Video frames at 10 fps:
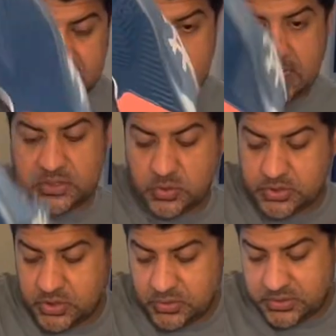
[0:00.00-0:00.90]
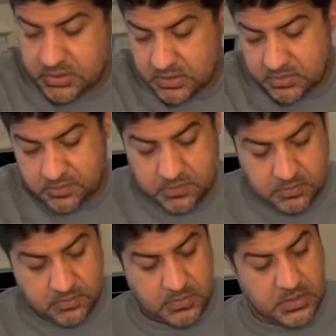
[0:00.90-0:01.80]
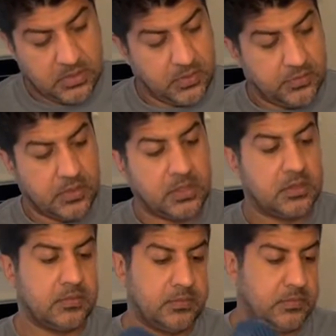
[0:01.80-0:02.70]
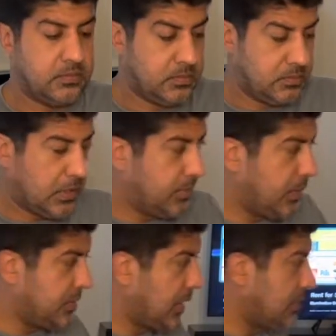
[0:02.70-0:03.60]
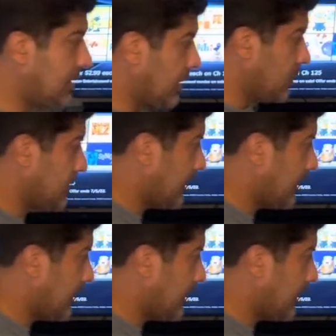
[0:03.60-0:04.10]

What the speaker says: actual shoes, if you're, I'm a size 10, which is I